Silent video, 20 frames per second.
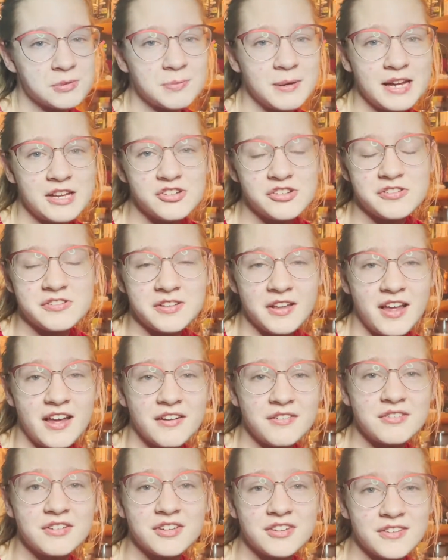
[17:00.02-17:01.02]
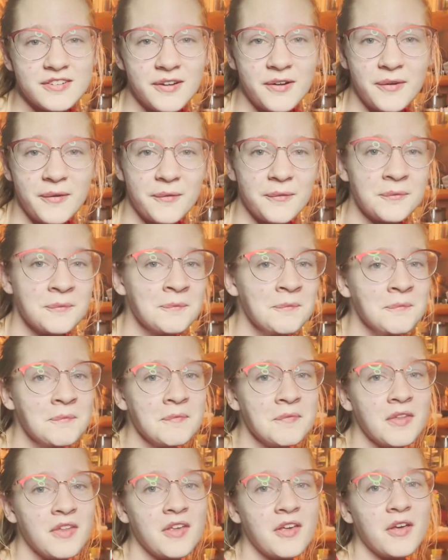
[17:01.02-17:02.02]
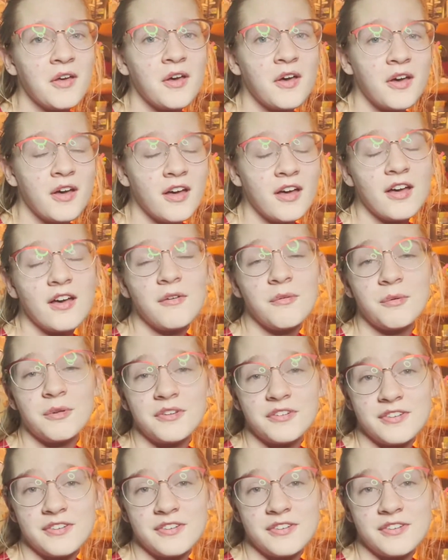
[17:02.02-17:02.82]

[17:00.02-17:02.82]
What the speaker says: pages left, so we'll